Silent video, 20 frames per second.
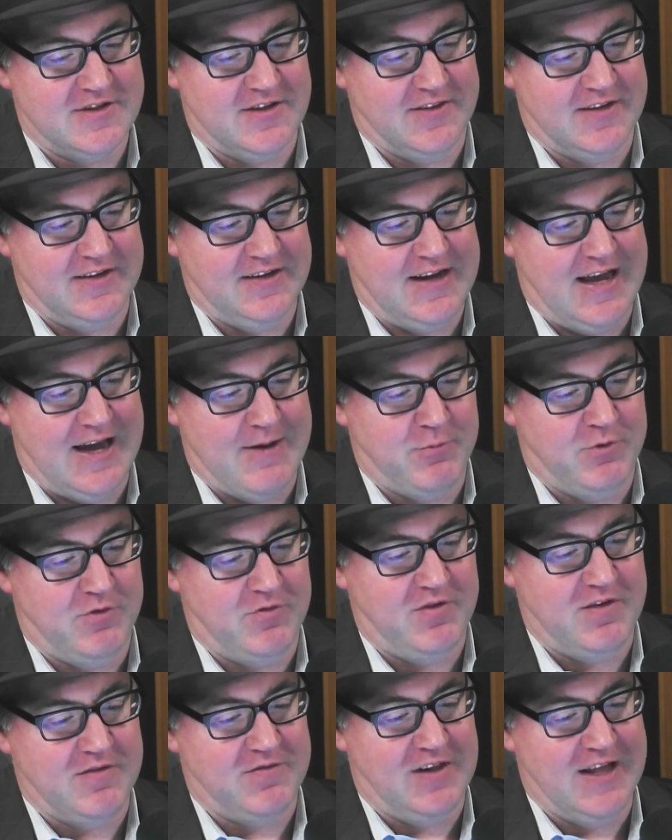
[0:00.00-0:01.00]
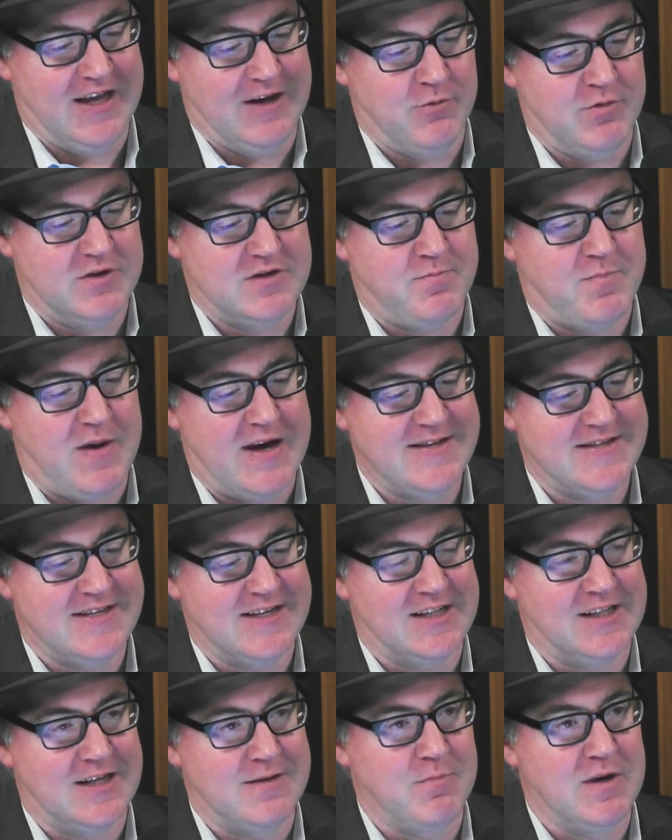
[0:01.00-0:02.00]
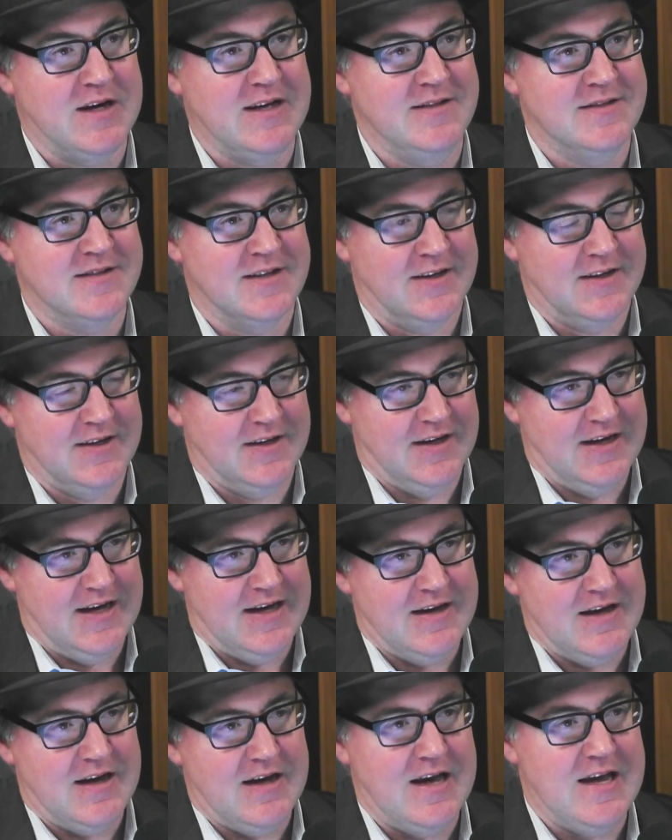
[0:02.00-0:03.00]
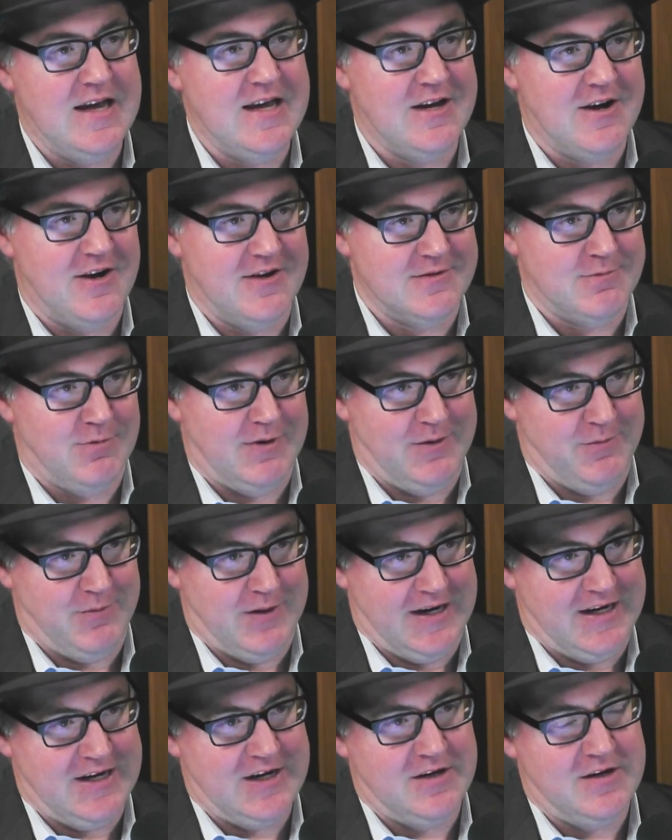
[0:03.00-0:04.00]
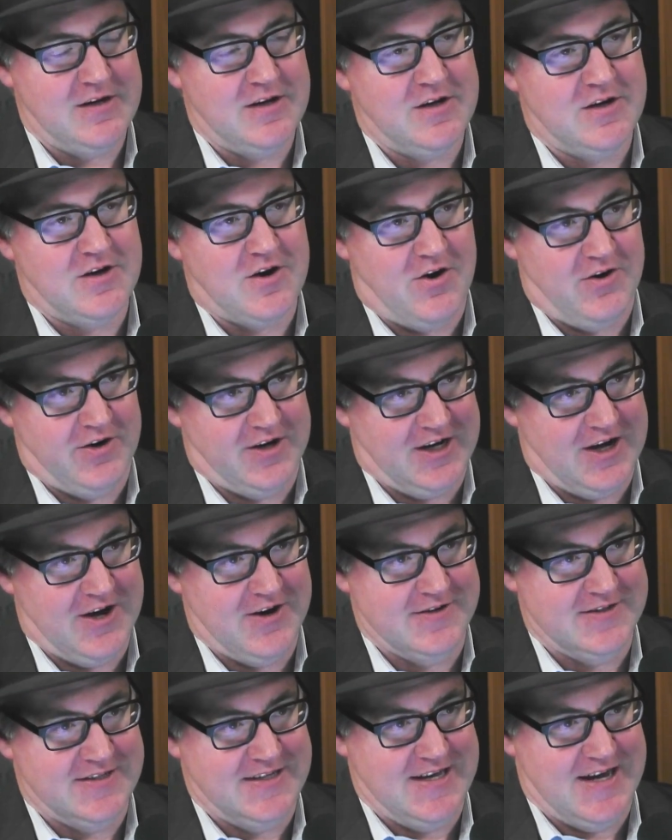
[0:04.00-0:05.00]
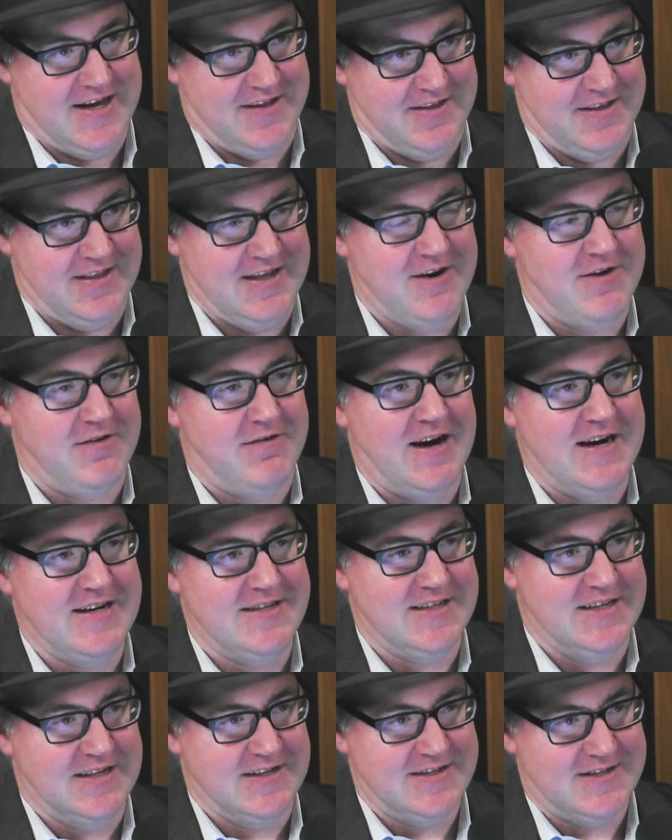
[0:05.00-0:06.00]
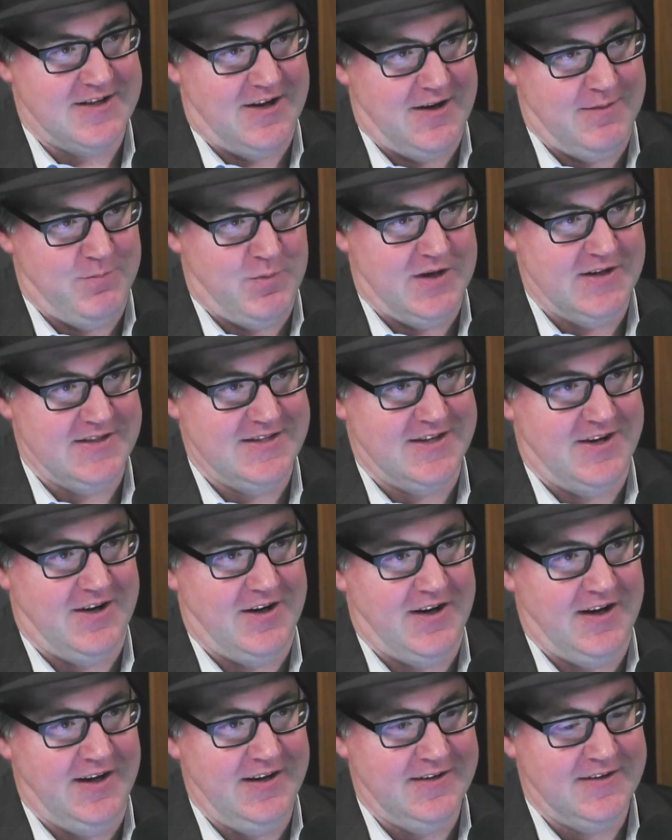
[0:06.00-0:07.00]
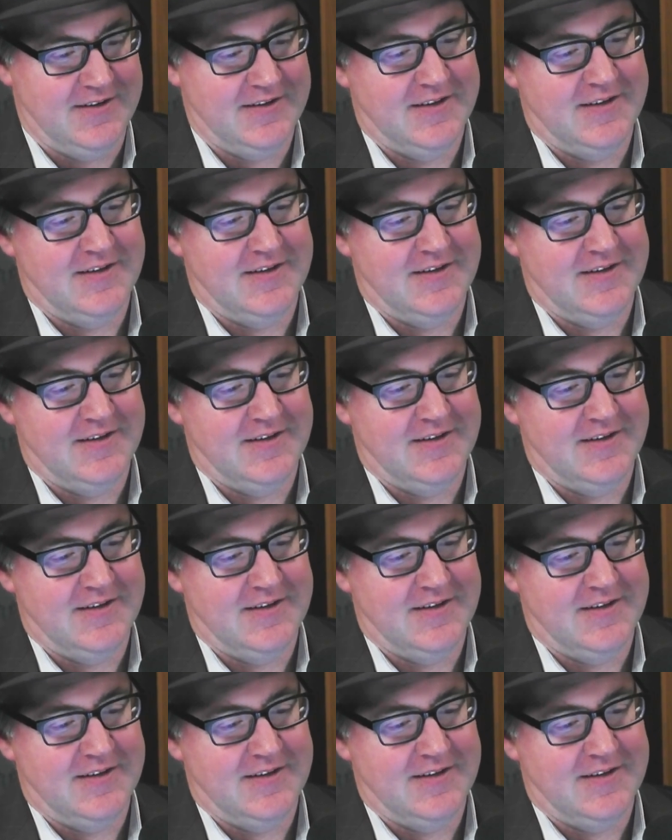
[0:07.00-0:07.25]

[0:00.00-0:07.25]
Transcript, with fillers: on the downward fifth leg, which basically means he goes one way, Conner yeah. goes the other. They're not Here racing side by side. See